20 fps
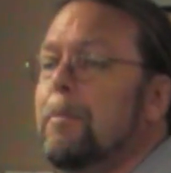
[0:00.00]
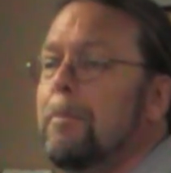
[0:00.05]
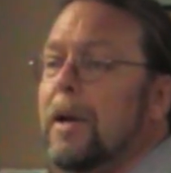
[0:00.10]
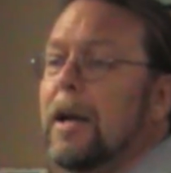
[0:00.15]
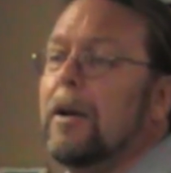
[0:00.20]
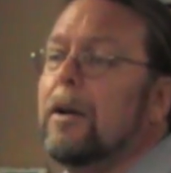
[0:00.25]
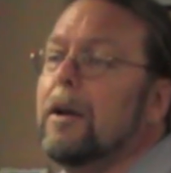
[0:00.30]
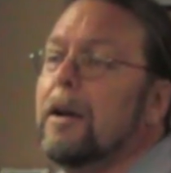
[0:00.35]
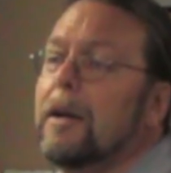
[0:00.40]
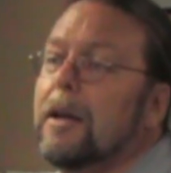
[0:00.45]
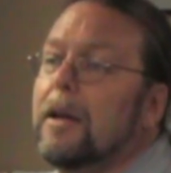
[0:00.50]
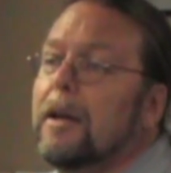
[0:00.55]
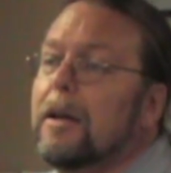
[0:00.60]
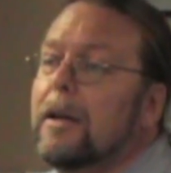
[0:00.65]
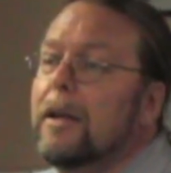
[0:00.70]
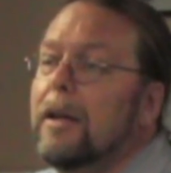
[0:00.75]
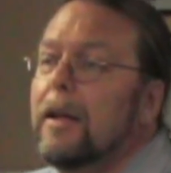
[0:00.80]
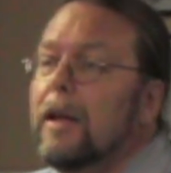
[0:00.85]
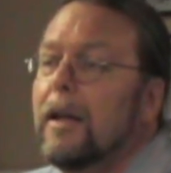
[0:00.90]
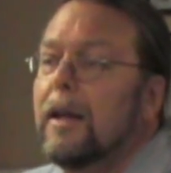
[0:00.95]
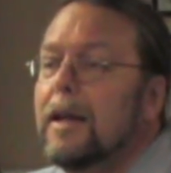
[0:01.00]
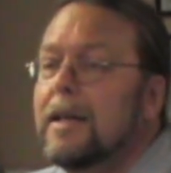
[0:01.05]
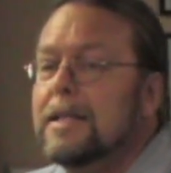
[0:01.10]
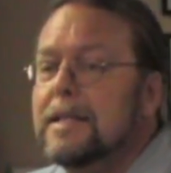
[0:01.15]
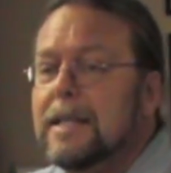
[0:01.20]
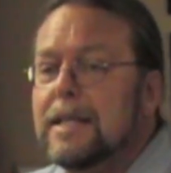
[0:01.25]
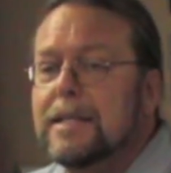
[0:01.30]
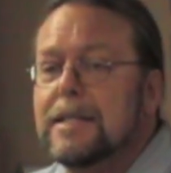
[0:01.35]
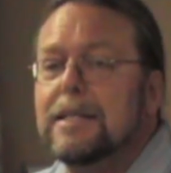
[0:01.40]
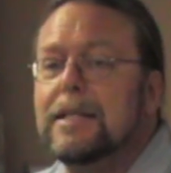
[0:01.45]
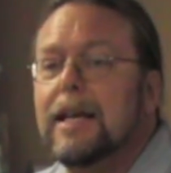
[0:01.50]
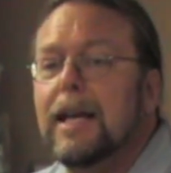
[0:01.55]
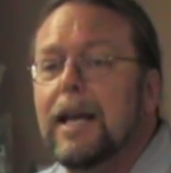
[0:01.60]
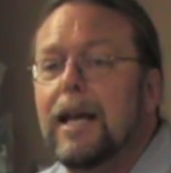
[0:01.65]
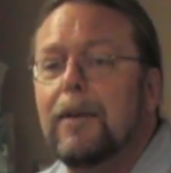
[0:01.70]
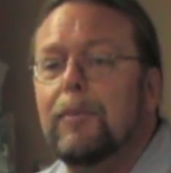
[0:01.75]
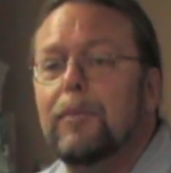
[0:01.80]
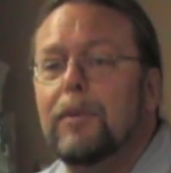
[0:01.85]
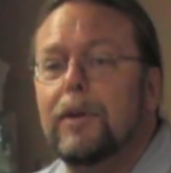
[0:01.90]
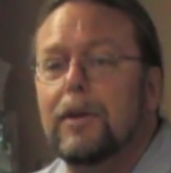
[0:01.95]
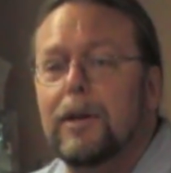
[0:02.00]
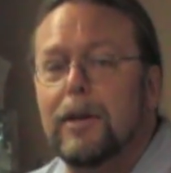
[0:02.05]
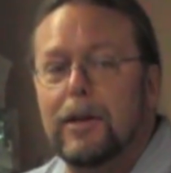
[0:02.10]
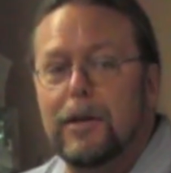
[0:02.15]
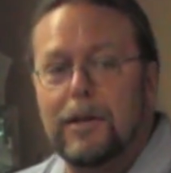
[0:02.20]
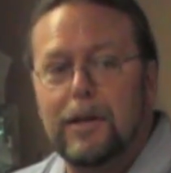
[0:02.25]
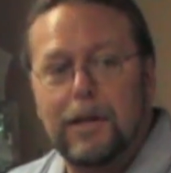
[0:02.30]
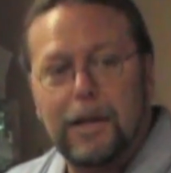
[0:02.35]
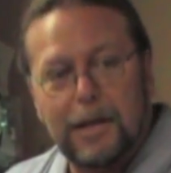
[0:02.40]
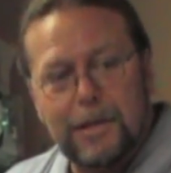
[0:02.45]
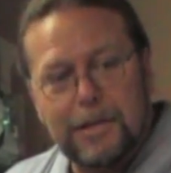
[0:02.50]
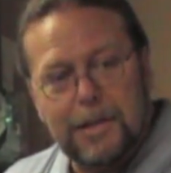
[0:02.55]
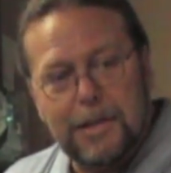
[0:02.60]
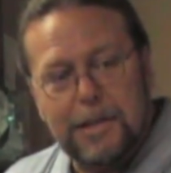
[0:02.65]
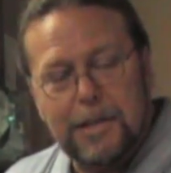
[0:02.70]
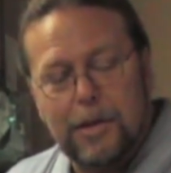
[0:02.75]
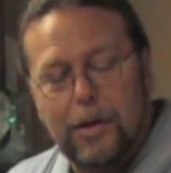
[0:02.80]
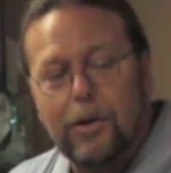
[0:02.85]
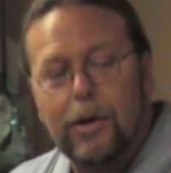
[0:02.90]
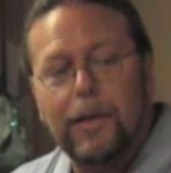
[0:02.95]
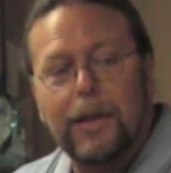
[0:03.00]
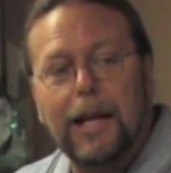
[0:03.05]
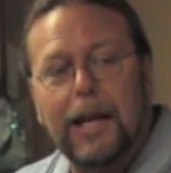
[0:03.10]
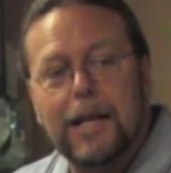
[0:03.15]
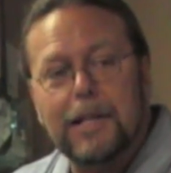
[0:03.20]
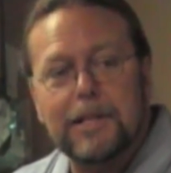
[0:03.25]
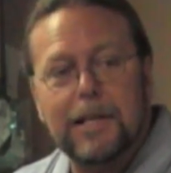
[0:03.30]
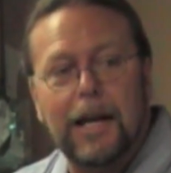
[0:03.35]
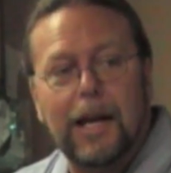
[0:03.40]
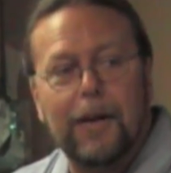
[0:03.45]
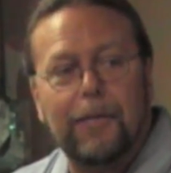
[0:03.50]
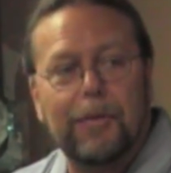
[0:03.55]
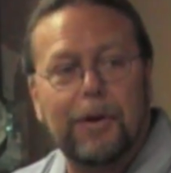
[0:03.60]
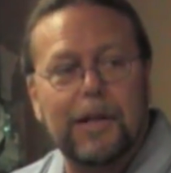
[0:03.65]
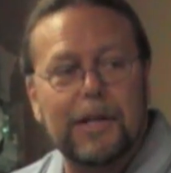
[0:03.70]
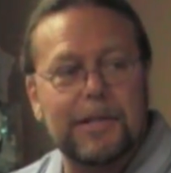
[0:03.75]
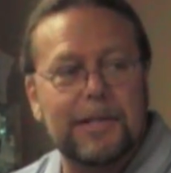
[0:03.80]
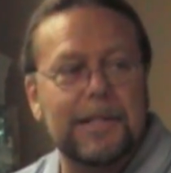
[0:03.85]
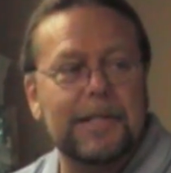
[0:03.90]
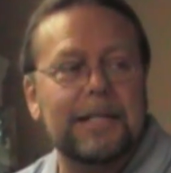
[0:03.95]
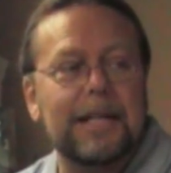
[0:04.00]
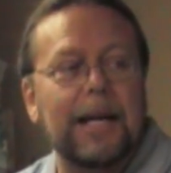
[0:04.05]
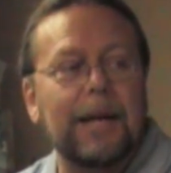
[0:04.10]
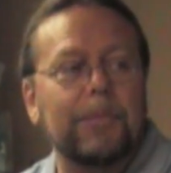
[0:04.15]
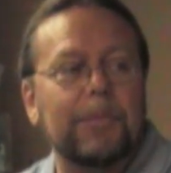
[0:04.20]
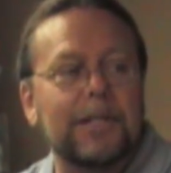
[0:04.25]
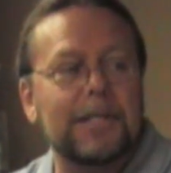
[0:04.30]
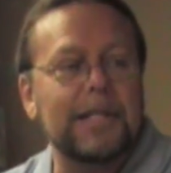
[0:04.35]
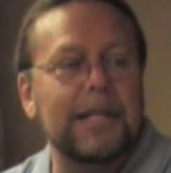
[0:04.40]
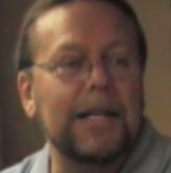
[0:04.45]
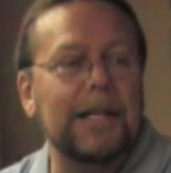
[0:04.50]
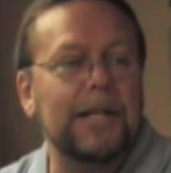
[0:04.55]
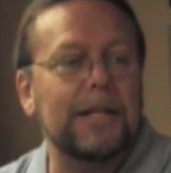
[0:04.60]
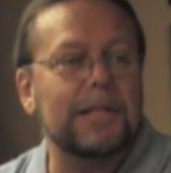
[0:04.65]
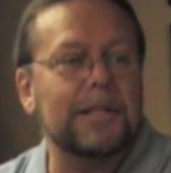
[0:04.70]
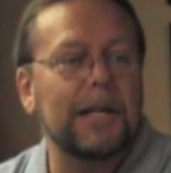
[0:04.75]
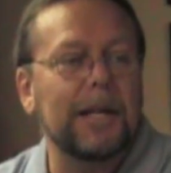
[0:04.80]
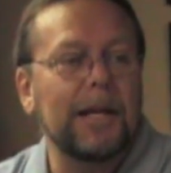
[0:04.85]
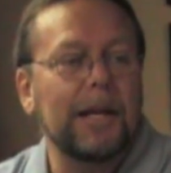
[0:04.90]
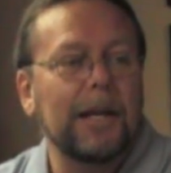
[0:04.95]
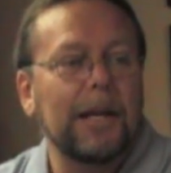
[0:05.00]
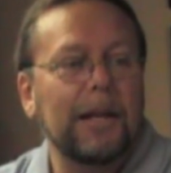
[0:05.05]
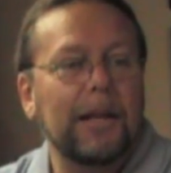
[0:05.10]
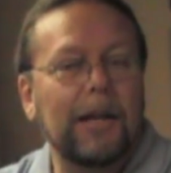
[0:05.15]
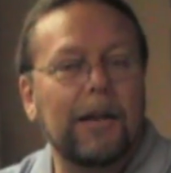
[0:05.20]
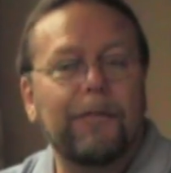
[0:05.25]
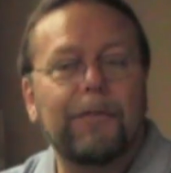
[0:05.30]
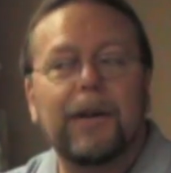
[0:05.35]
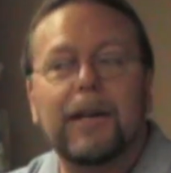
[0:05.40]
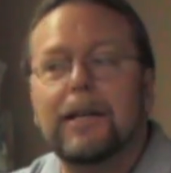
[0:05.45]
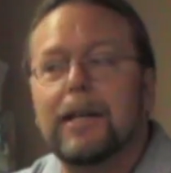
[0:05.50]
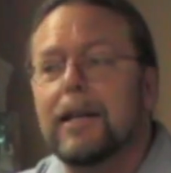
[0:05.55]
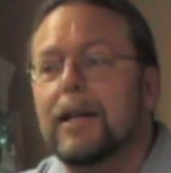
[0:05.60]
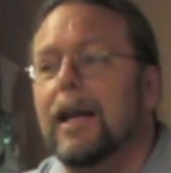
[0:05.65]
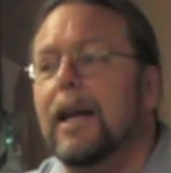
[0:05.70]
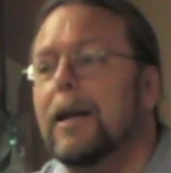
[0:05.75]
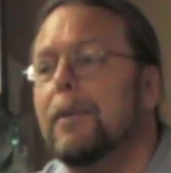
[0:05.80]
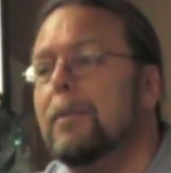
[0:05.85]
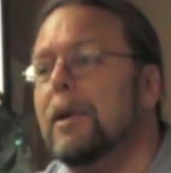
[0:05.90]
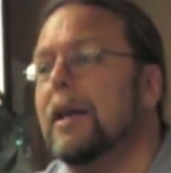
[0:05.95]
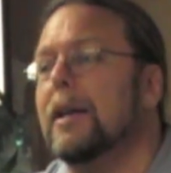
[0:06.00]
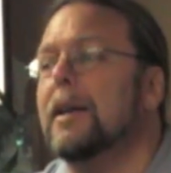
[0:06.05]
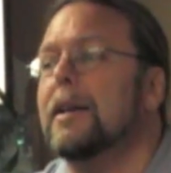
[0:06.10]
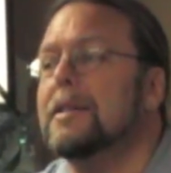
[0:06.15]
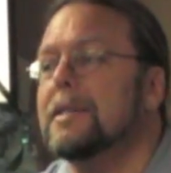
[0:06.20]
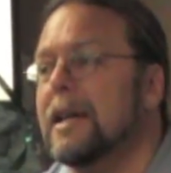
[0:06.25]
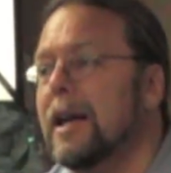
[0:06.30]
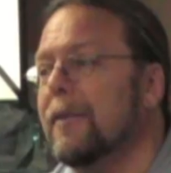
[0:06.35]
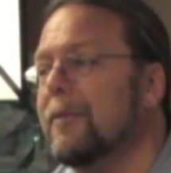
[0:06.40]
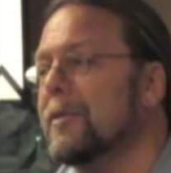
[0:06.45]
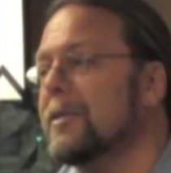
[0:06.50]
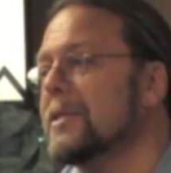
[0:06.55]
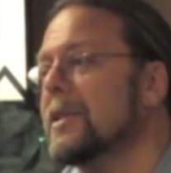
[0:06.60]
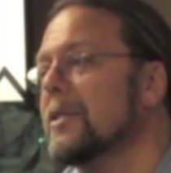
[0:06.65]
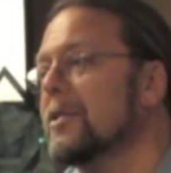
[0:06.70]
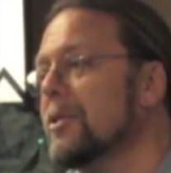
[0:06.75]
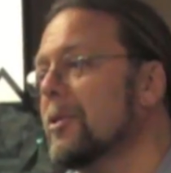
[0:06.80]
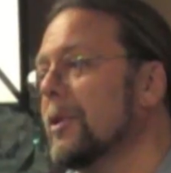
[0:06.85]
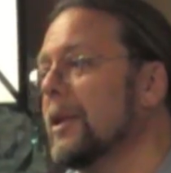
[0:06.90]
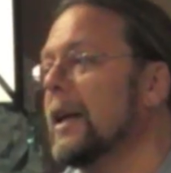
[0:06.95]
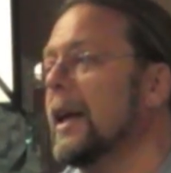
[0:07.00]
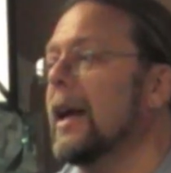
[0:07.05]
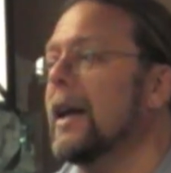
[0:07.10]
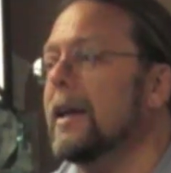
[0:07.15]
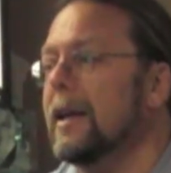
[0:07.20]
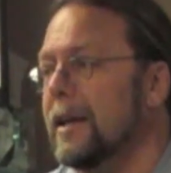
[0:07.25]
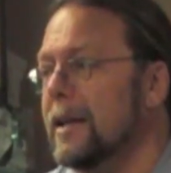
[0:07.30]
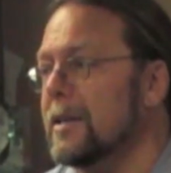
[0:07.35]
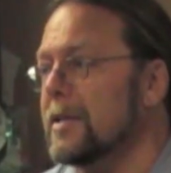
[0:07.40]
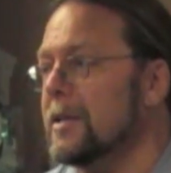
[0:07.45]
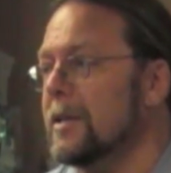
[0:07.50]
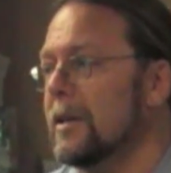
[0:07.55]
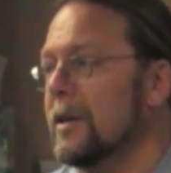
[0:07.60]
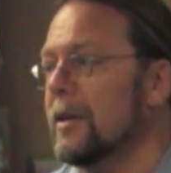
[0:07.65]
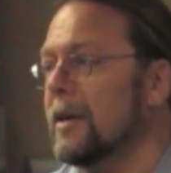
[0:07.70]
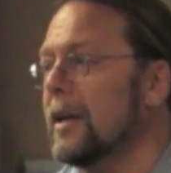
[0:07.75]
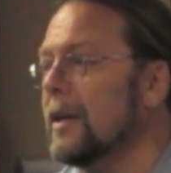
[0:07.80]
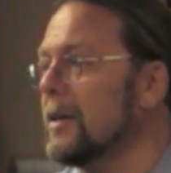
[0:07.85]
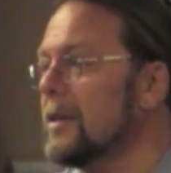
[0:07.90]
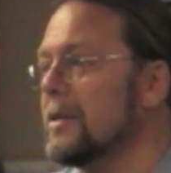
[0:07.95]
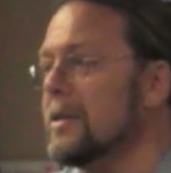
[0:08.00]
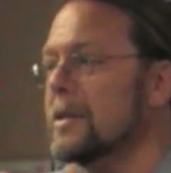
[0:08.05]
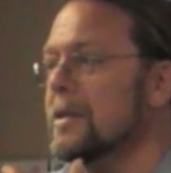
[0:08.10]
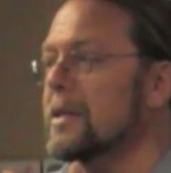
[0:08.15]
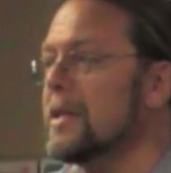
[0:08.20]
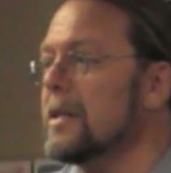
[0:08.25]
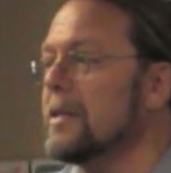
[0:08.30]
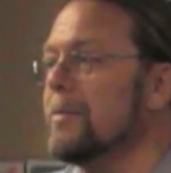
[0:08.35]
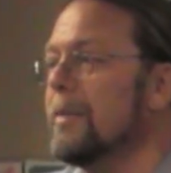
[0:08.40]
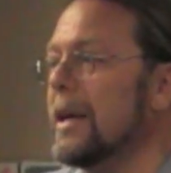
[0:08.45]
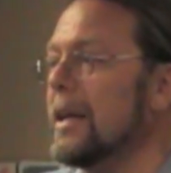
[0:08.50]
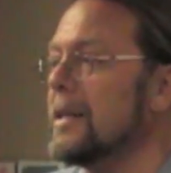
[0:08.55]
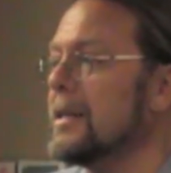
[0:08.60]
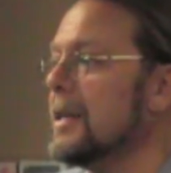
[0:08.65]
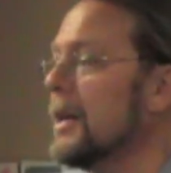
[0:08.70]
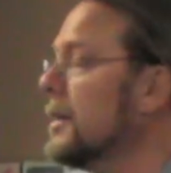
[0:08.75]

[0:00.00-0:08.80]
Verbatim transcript: in America is the same, is this, or the AIDS in Africa is the same disease that affected gay men in San Francisco in the 80s. Okay, it just doesn't make